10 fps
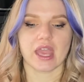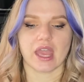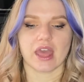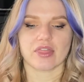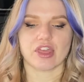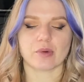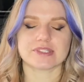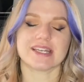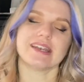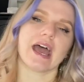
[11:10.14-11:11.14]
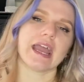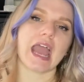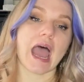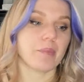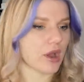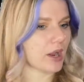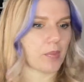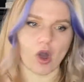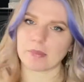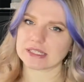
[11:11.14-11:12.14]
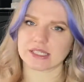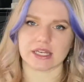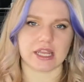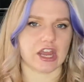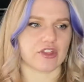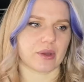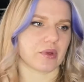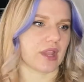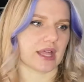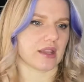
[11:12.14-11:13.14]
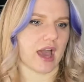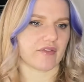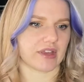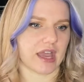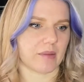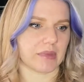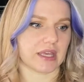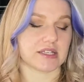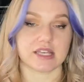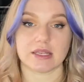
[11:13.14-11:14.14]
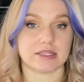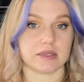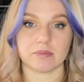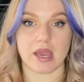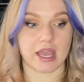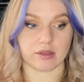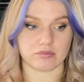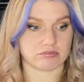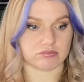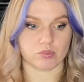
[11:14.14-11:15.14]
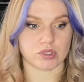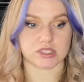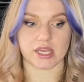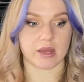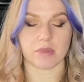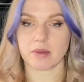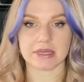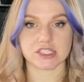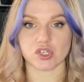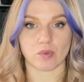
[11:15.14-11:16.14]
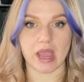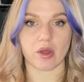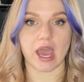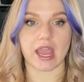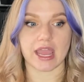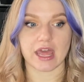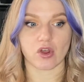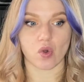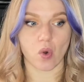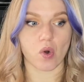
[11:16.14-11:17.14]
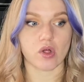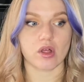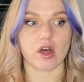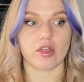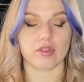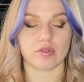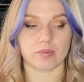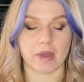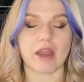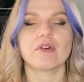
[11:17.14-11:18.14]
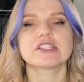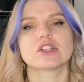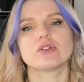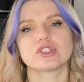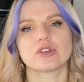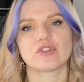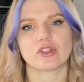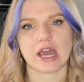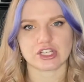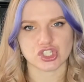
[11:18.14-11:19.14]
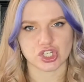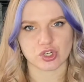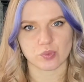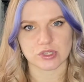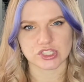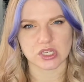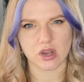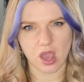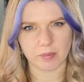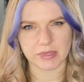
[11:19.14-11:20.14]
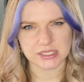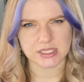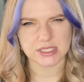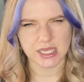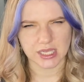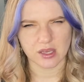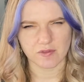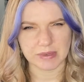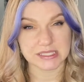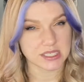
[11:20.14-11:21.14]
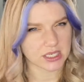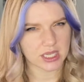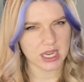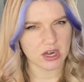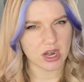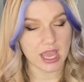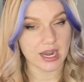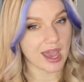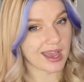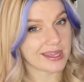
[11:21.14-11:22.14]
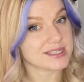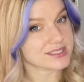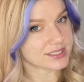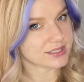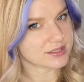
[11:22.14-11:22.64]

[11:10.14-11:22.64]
There was a night I brought up all my skincare. They were like laughing at me because I was like, I'm not messing around. I had a goal. My resolution for last year was to not miss a day of my skincare, and I didn't.